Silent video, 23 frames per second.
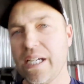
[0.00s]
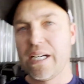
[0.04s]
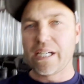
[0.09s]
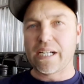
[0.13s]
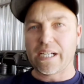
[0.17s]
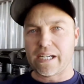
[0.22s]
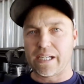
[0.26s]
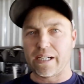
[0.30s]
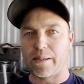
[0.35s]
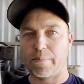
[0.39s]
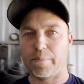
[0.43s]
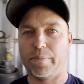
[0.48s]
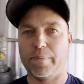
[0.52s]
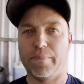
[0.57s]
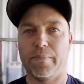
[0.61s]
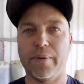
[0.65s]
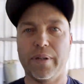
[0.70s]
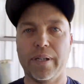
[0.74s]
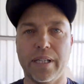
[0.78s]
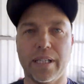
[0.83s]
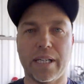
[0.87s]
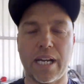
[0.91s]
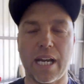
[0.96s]

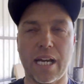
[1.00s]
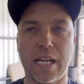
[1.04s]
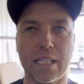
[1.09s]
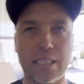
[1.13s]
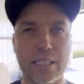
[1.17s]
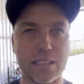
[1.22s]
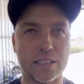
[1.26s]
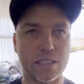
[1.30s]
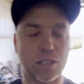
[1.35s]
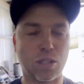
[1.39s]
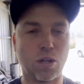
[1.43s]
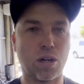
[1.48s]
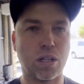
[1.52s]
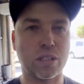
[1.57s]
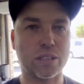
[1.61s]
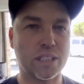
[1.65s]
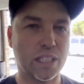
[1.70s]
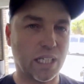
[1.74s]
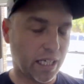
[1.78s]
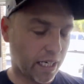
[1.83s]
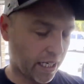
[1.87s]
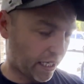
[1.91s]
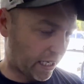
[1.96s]
It has cast
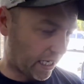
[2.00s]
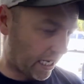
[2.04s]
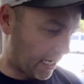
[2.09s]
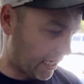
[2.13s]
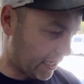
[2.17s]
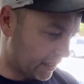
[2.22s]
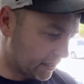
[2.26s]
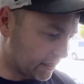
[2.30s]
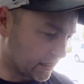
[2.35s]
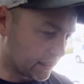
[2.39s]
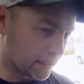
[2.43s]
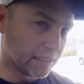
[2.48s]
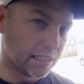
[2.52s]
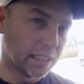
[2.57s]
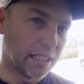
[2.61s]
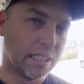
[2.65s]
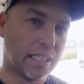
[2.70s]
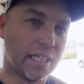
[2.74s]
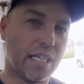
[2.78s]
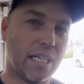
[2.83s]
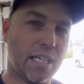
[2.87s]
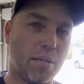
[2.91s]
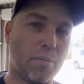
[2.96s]
iron heads,
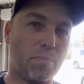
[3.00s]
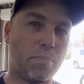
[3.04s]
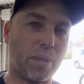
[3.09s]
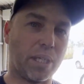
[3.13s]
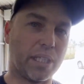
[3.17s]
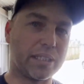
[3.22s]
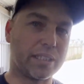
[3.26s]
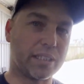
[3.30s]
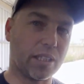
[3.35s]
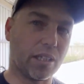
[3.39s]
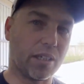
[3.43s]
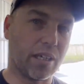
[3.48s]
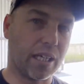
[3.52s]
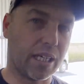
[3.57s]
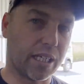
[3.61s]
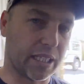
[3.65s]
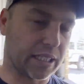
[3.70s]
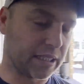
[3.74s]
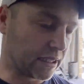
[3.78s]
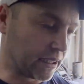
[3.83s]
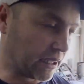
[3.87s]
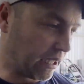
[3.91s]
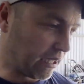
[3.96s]
but yeah, like
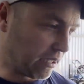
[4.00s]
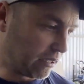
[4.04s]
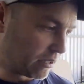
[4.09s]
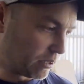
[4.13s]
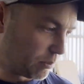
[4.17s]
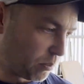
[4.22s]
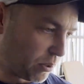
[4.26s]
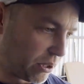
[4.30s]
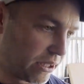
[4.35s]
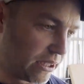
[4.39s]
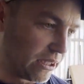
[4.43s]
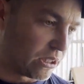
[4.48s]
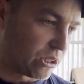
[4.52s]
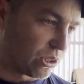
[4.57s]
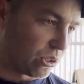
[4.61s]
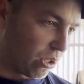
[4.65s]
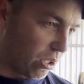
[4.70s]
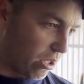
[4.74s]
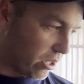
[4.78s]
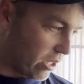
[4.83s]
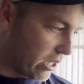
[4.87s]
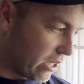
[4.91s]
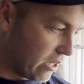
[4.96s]
I say, it's pretty
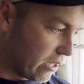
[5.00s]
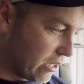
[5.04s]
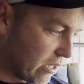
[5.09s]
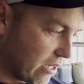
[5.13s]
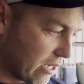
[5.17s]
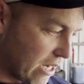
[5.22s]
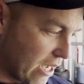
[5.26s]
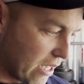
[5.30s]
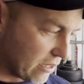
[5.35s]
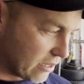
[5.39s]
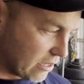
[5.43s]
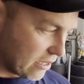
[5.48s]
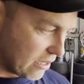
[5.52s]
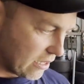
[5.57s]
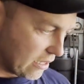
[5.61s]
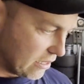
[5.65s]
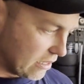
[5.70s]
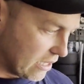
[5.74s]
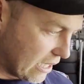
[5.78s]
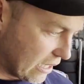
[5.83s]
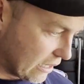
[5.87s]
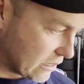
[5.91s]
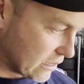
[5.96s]
stock other than
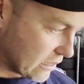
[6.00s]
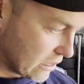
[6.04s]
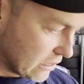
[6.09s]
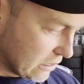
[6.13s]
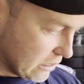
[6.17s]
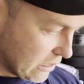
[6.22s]
that.